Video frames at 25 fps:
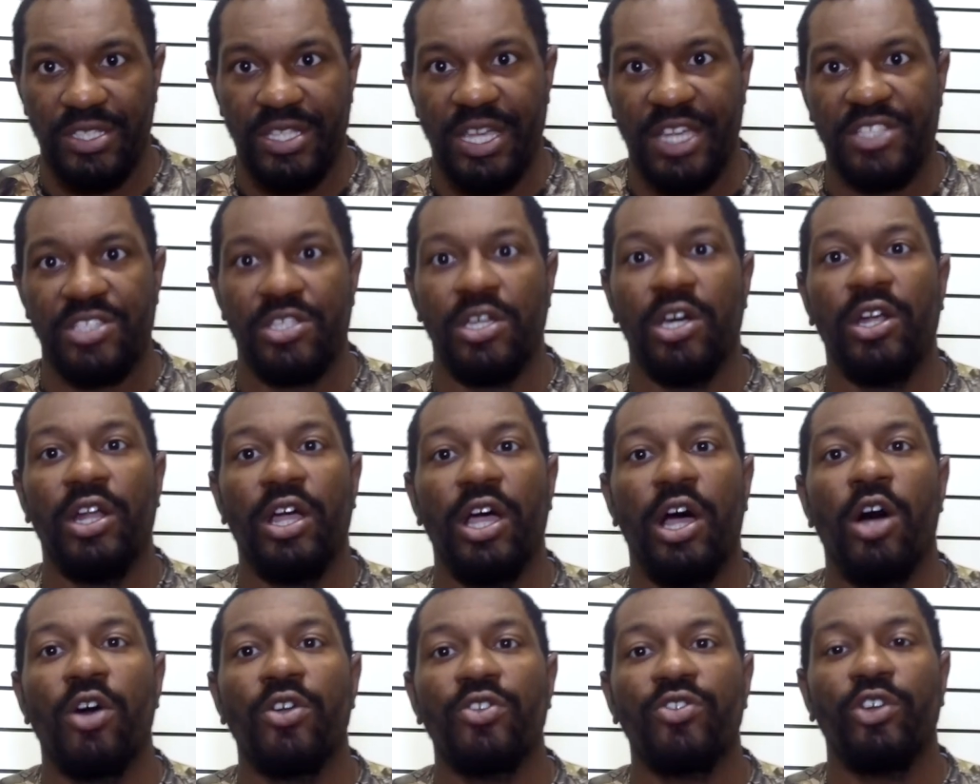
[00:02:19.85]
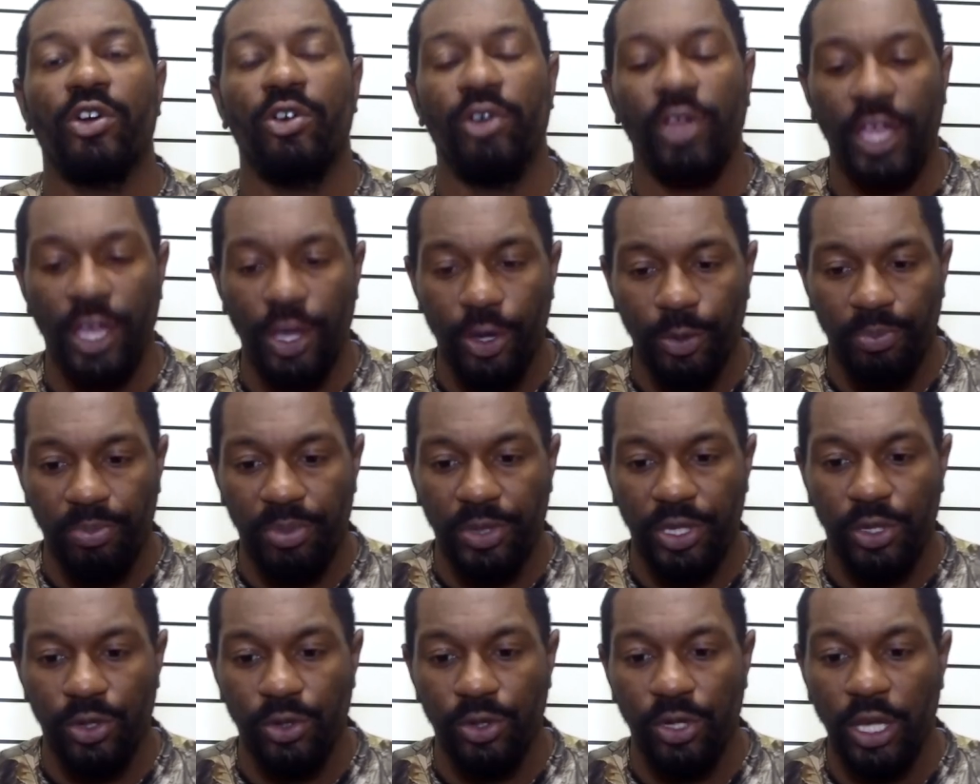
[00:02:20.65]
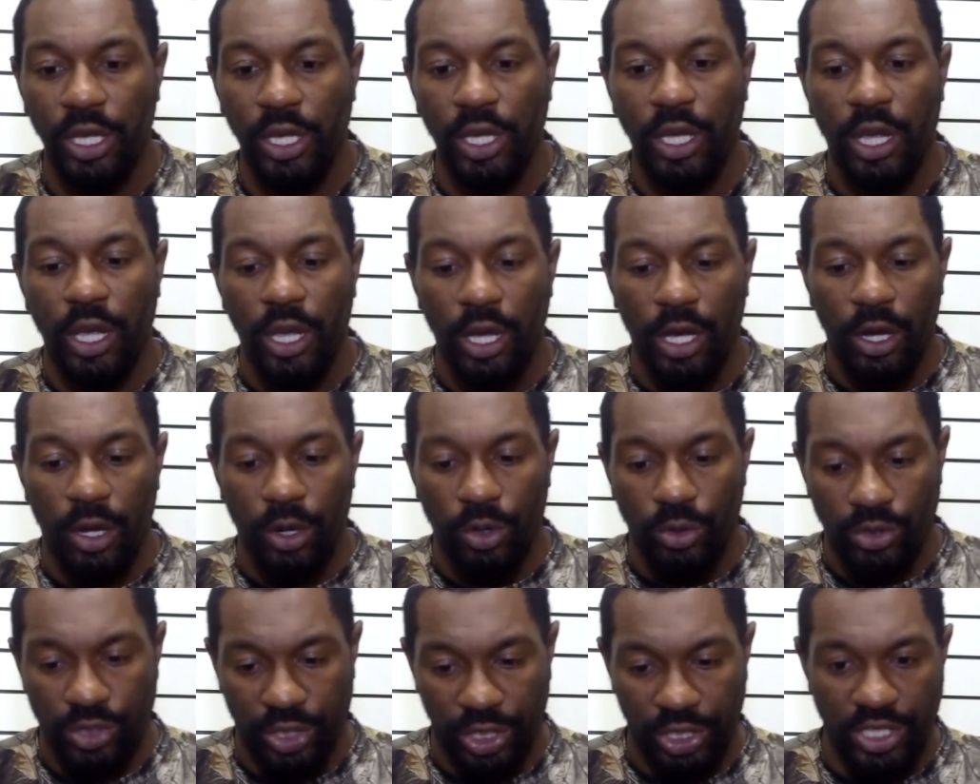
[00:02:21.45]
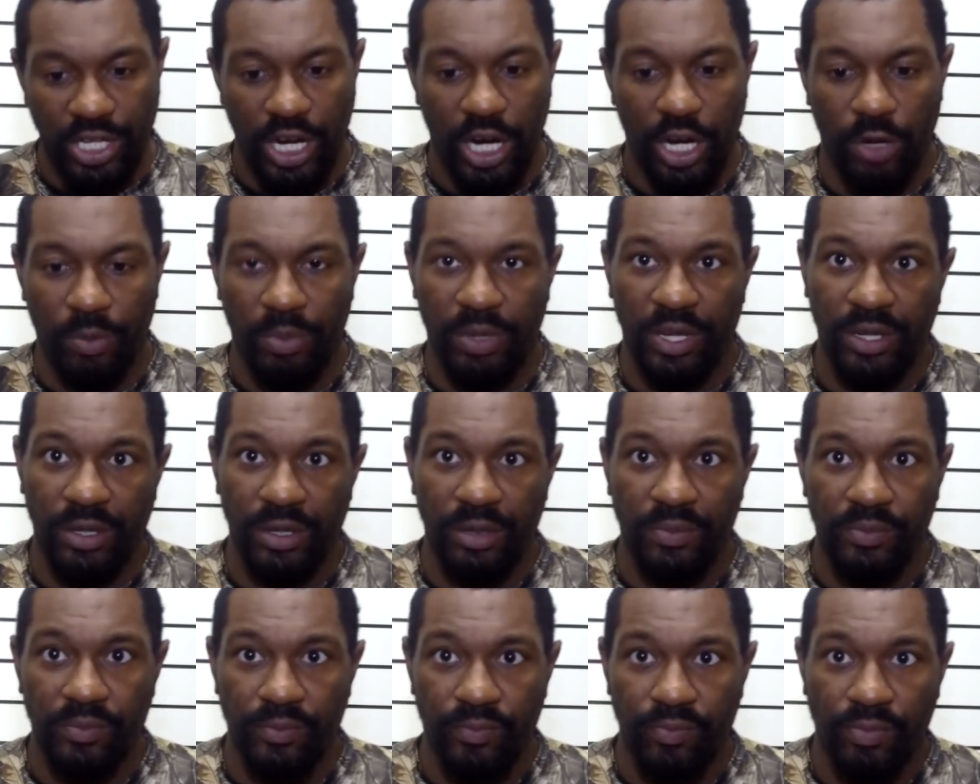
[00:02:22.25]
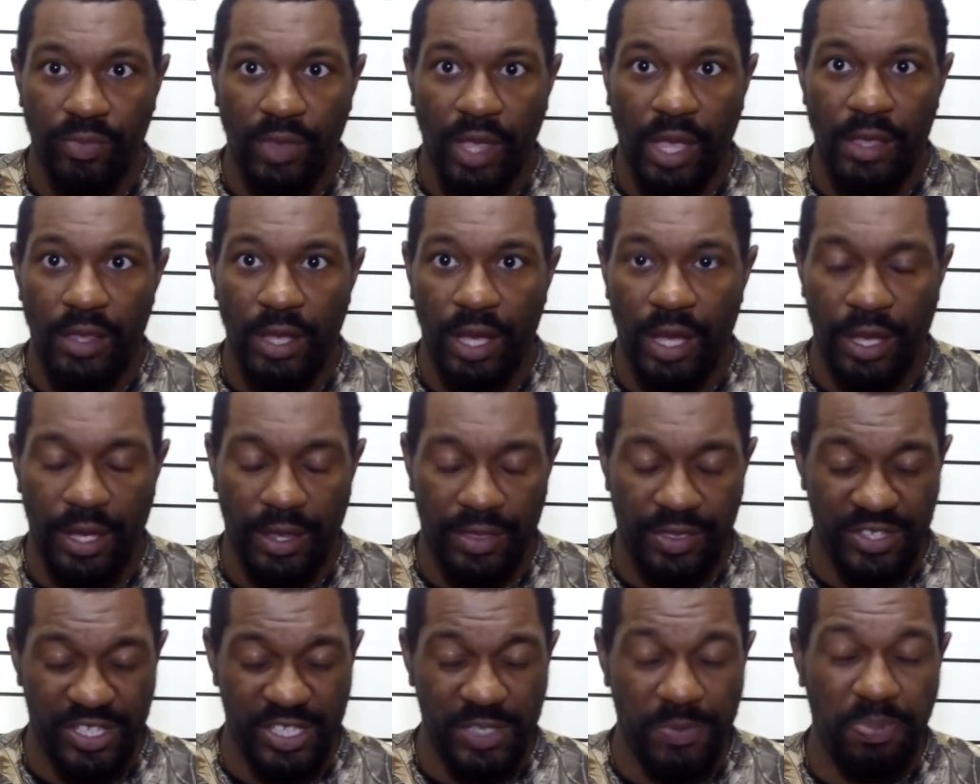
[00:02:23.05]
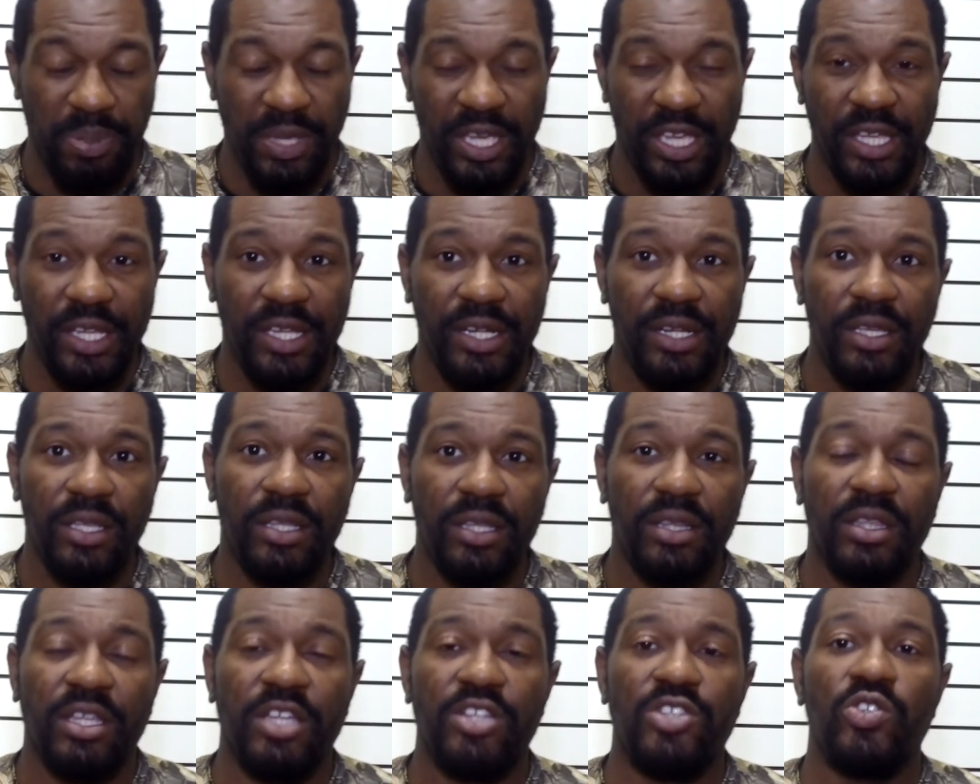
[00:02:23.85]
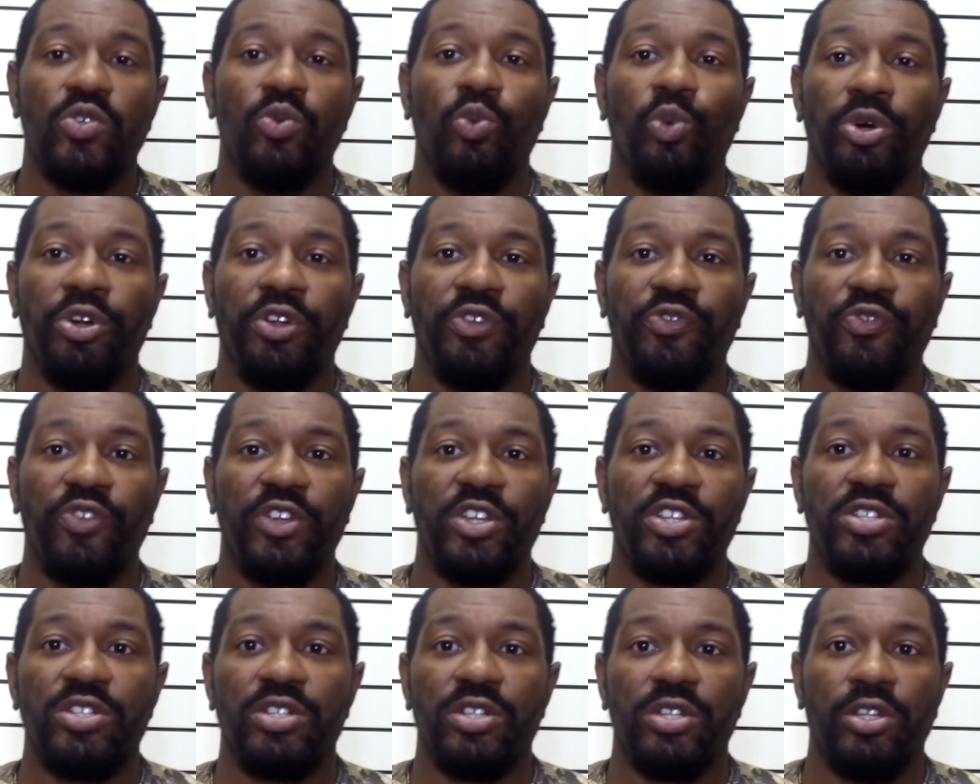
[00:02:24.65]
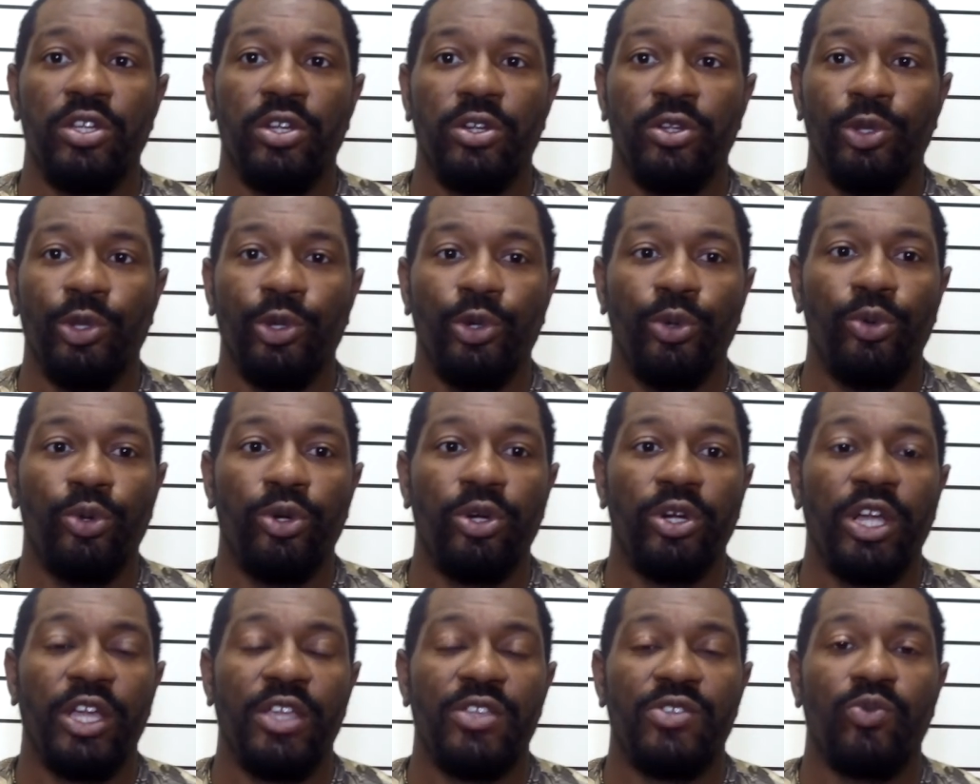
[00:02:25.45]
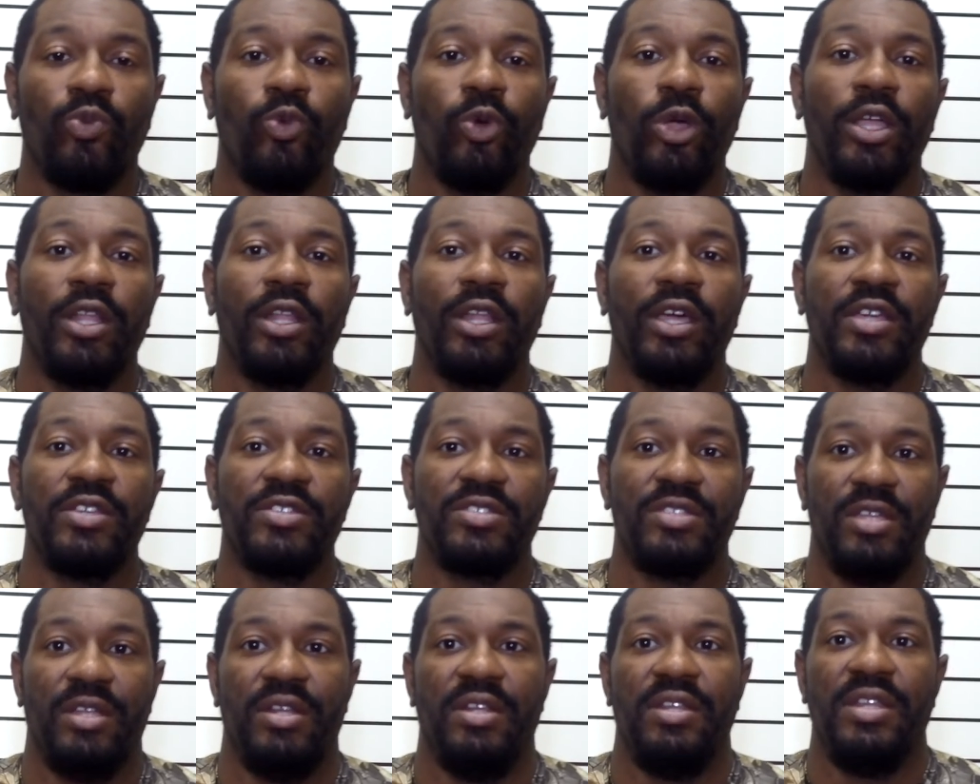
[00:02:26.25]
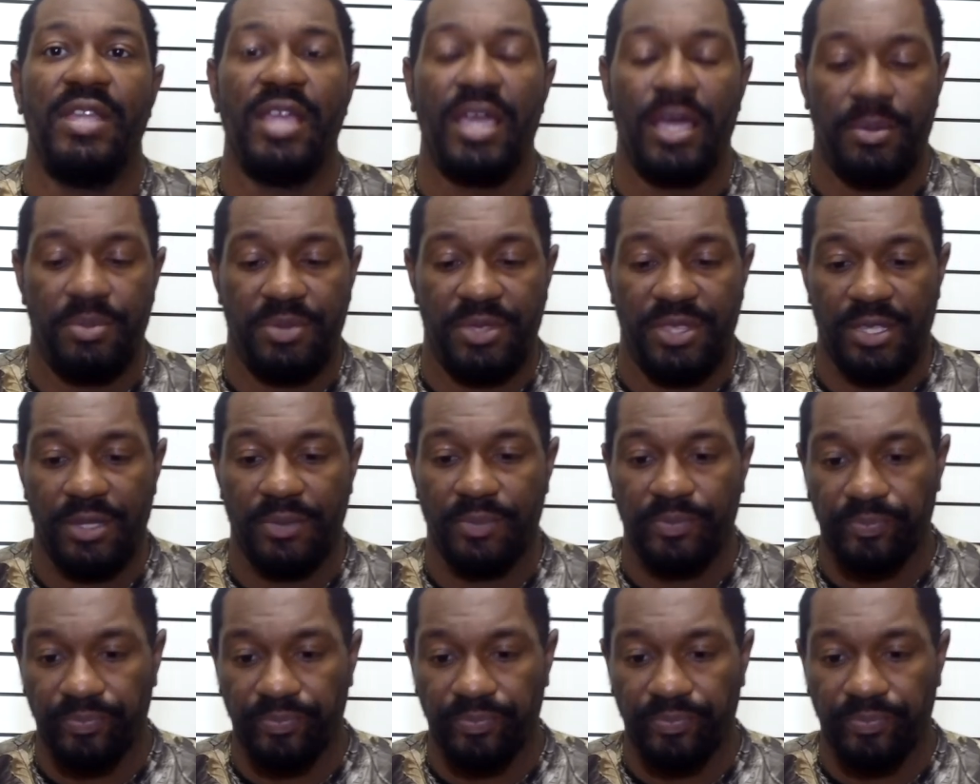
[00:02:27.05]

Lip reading: That's going to also help you determine the speed that you want to fish your lure, as well as the depth.